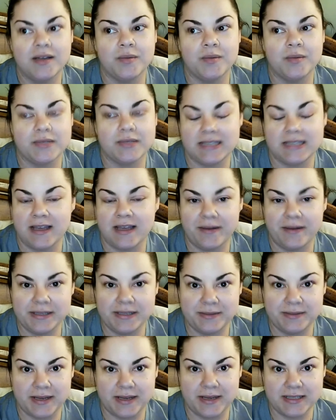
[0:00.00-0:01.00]
see how I
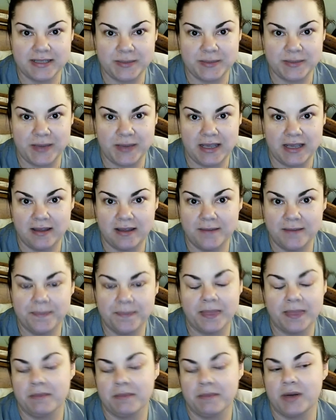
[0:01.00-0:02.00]
do next week.
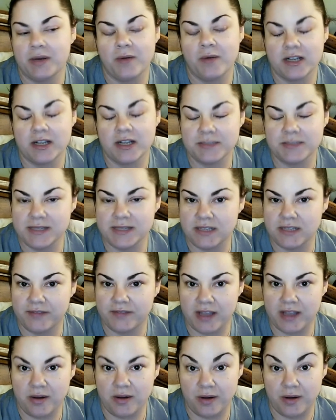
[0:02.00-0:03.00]
I'm going to watch myself
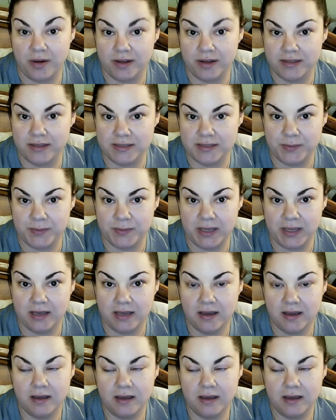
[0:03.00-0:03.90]
like a hawk this week.